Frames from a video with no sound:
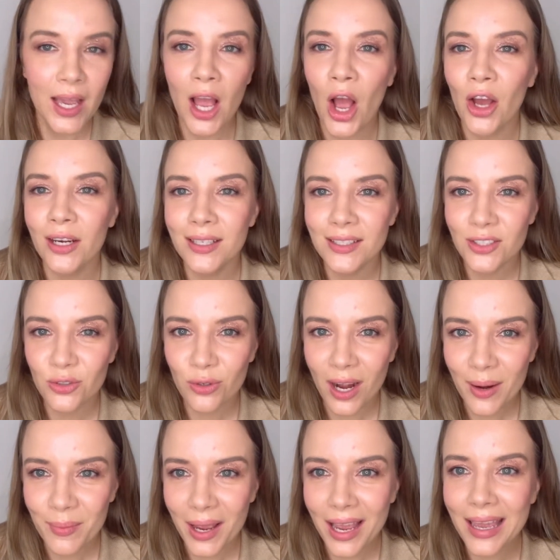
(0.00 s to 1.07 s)
On
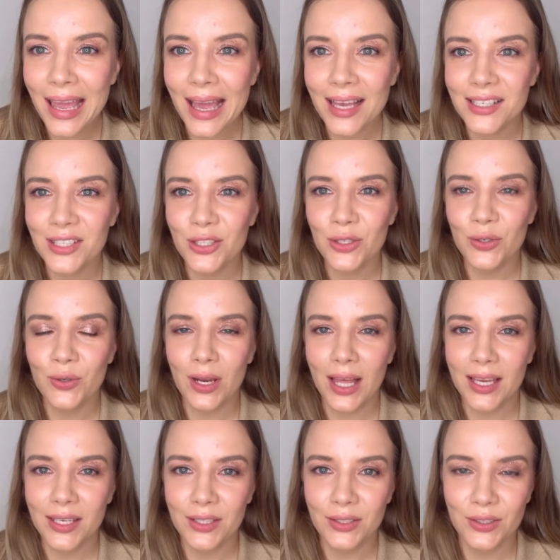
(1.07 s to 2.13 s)
Instagram, I asked you
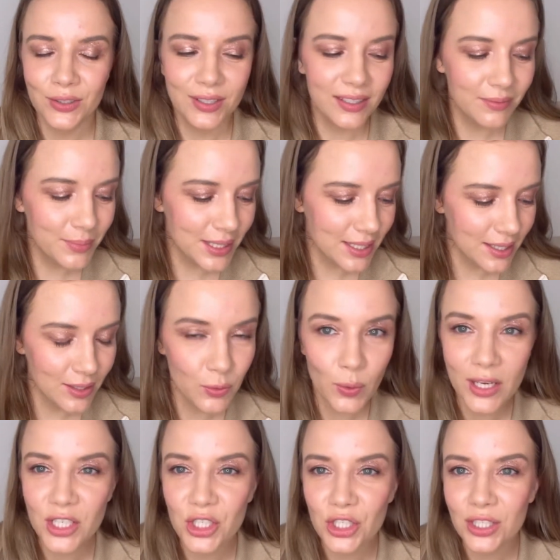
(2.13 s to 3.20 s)
to give me some
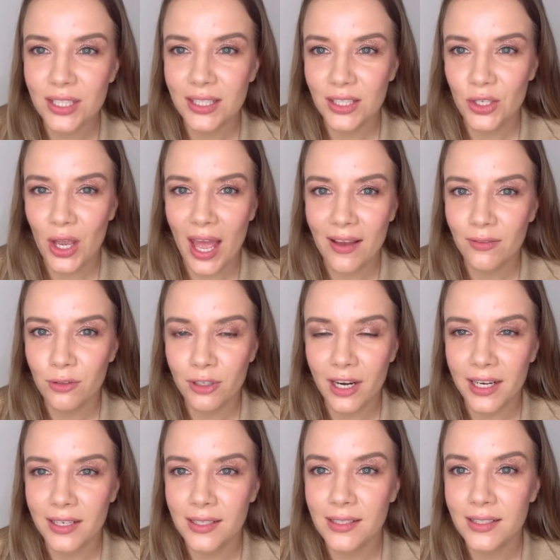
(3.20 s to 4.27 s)
questions that you have
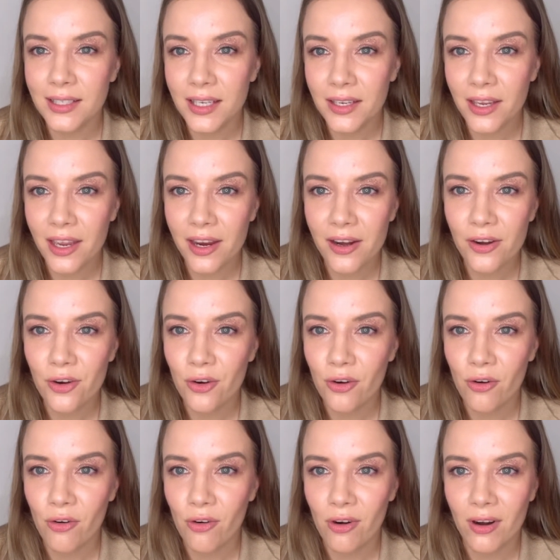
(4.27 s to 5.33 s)
regarding skincare
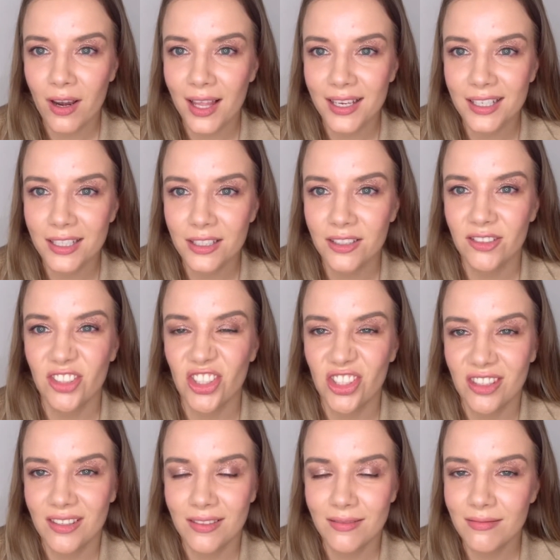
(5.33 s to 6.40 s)
or just
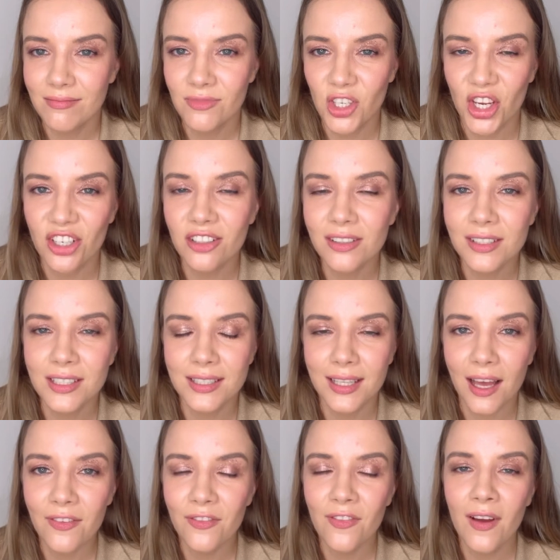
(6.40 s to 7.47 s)
general
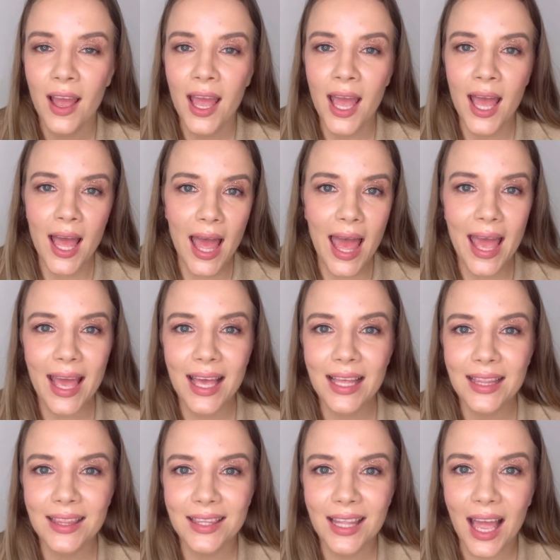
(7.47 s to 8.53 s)
stuff.
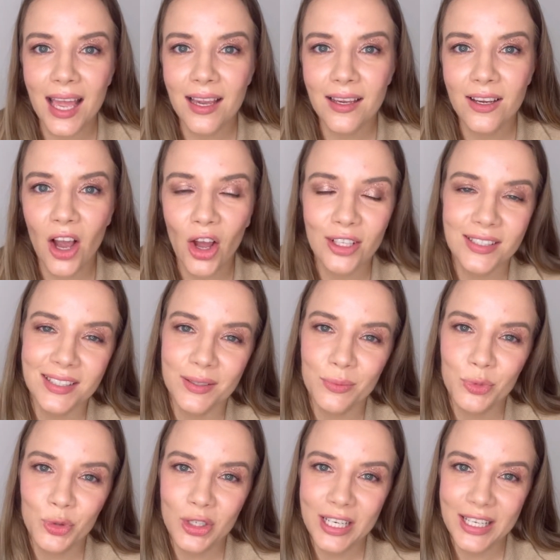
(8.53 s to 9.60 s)
And I got
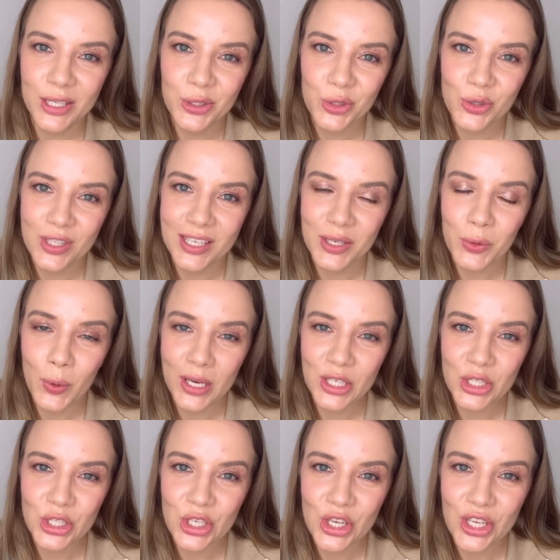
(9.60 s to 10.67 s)
some really interesting
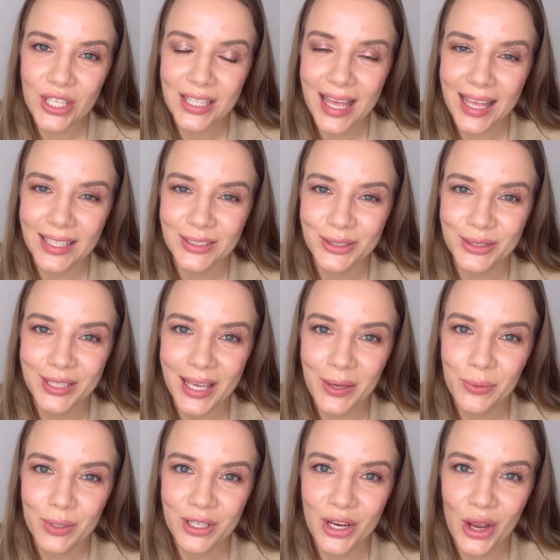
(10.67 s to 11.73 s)
questions, and today
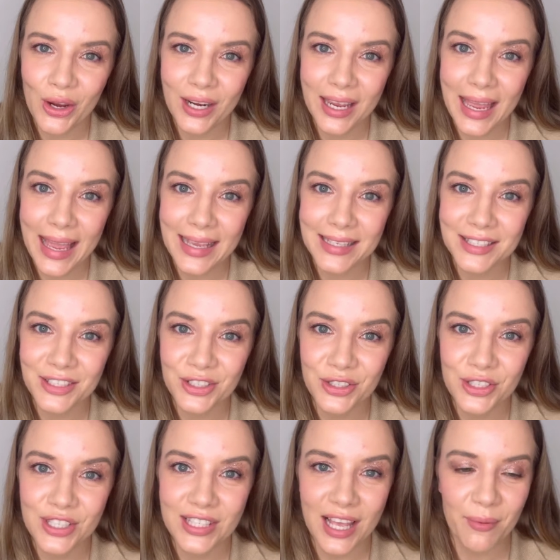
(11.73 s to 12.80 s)
we're gonna
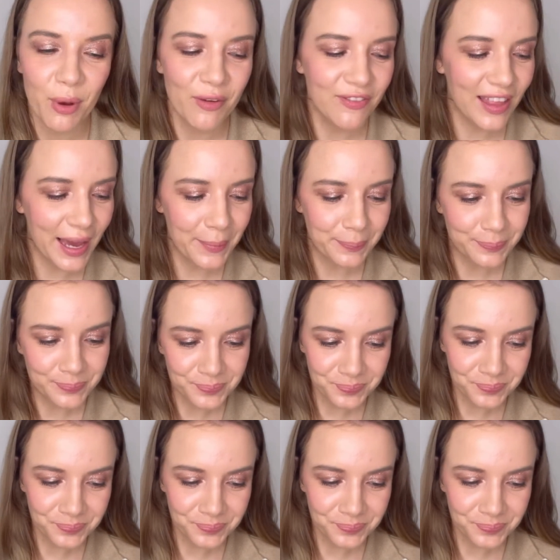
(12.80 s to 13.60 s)
answer some of them.